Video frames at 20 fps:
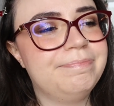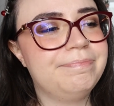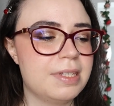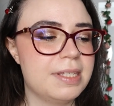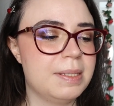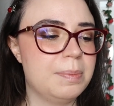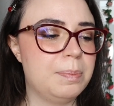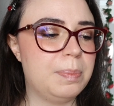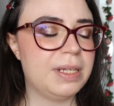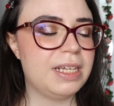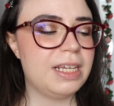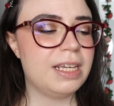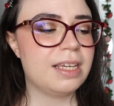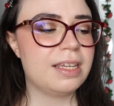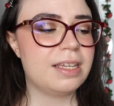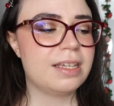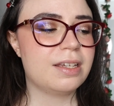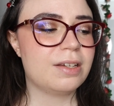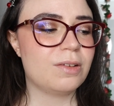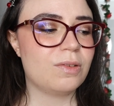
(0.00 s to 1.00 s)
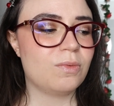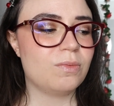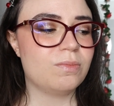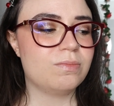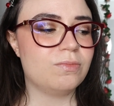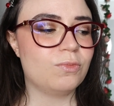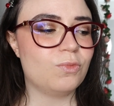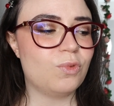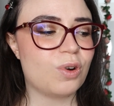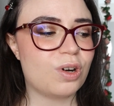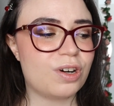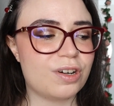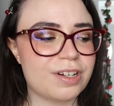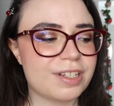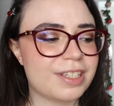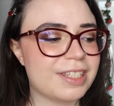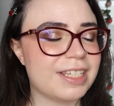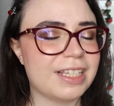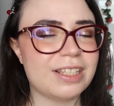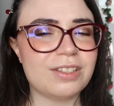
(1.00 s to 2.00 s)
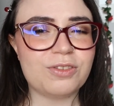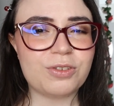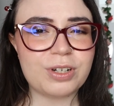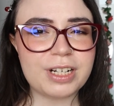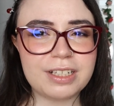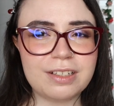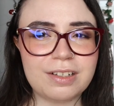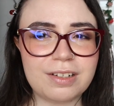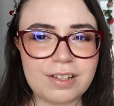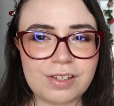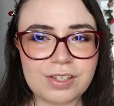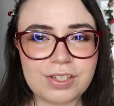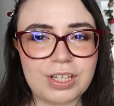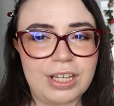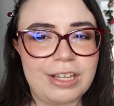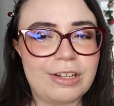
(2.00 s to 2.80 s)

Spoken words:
speak words and riddles